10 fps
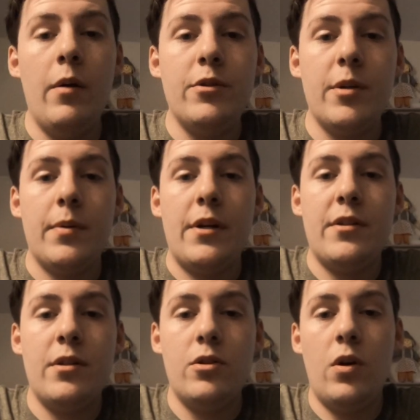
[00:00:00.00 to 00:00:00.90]
right, hey, what's up
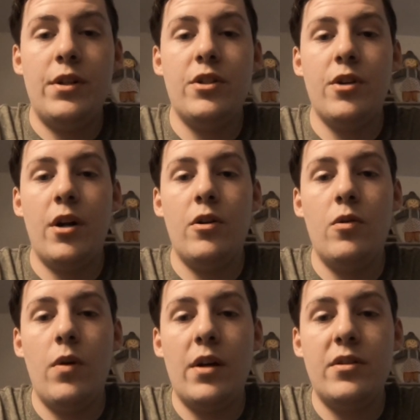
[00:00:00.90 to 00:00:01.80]
guys? So I just got a
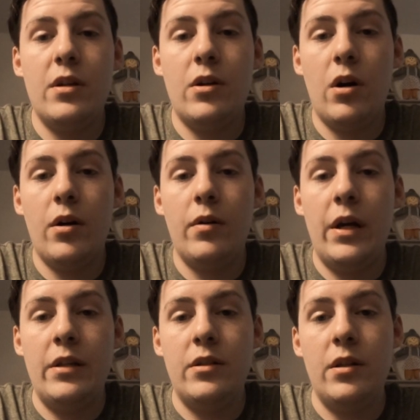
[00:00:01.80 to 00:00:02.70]
new SD
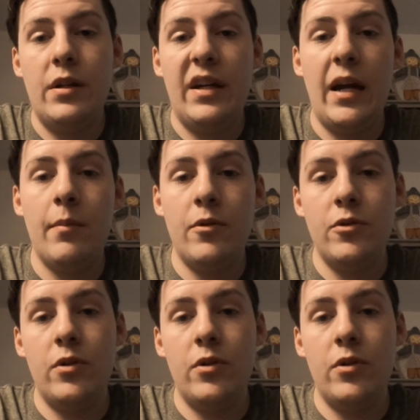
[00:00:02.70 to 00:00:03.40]
card into the camera.